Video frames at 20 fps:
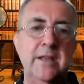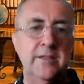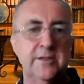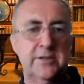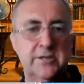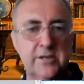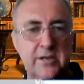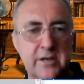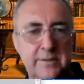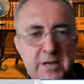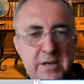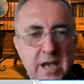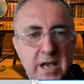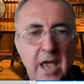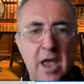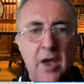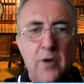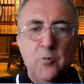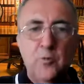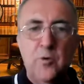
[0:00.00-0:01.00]
of the terms,
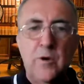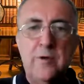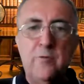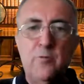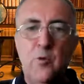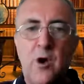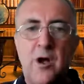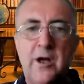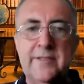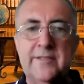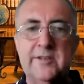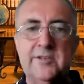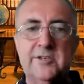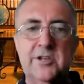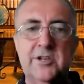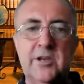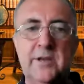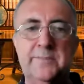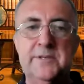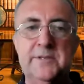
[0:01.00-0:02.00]
rewrite the
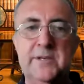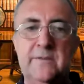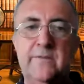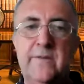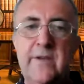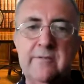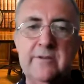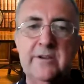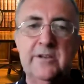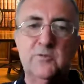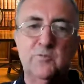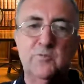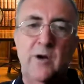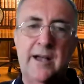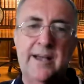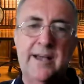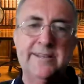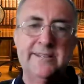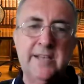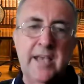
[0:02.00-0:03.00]
terms in various
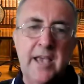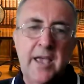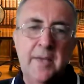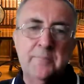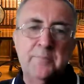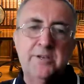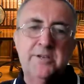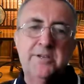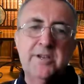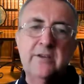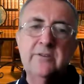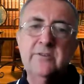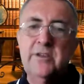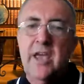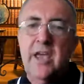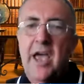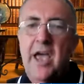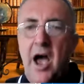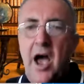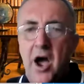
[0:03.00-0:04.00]
ways, but don't
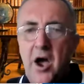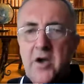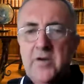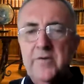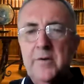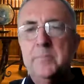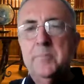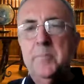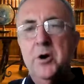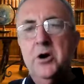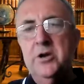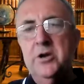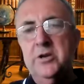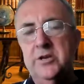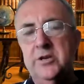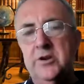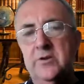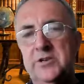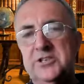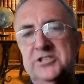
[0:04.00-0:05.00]
overburden
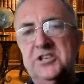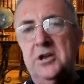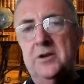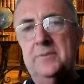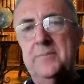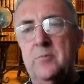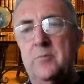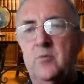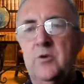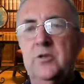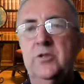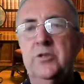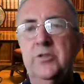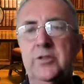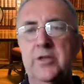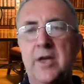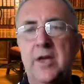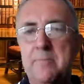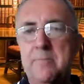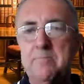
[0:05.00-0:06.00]
your assignment with
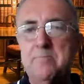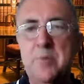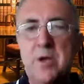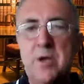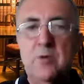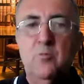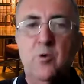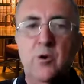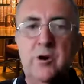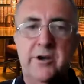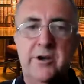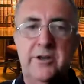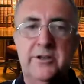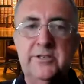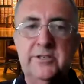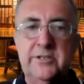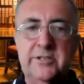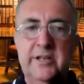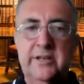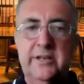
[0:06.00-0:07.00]
big
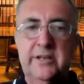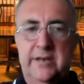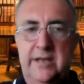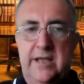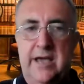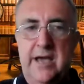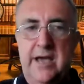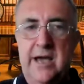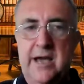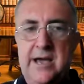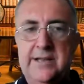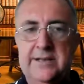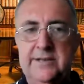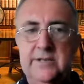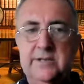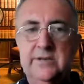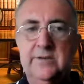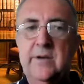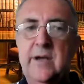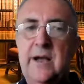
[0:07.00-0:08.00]
words that are hard
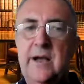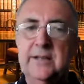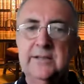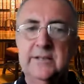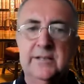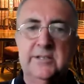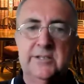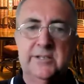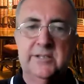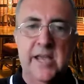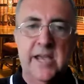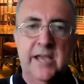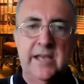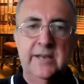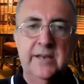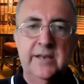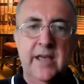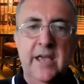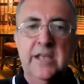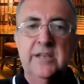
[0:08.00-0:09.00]
to
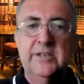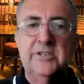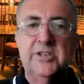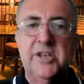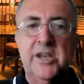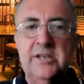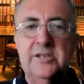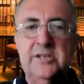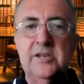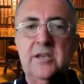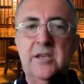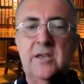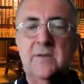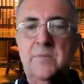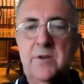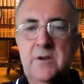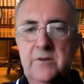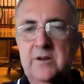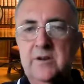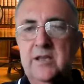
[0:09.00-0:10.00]
understand. Seek to
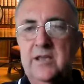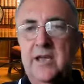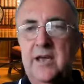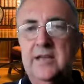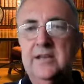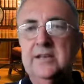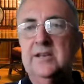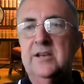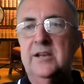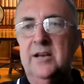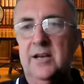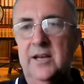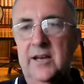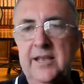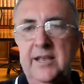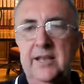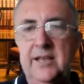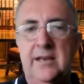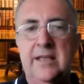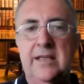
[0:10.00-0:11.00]
communicate
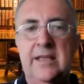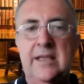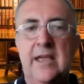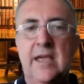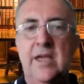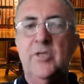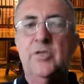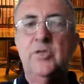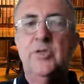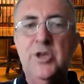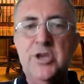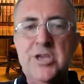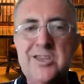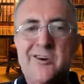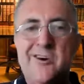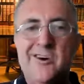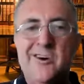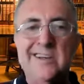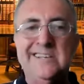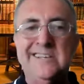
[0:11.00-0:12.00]
clearly the
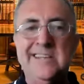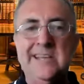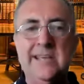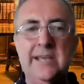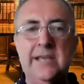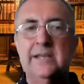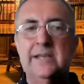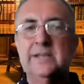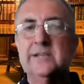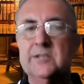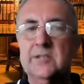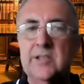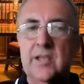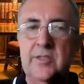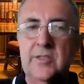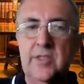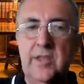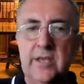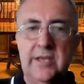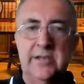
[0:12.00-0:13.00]
ideas
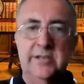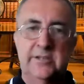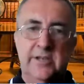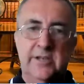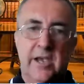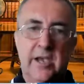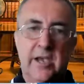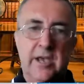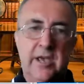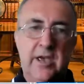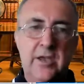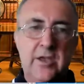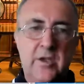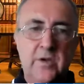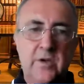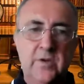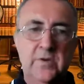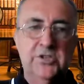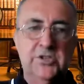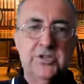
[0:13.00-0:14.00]
that these
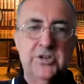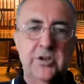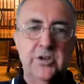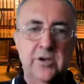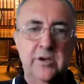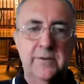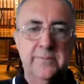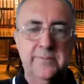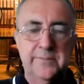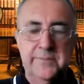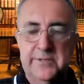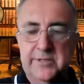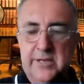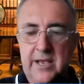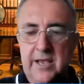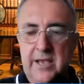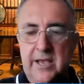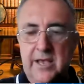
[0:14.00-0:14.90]
huge terms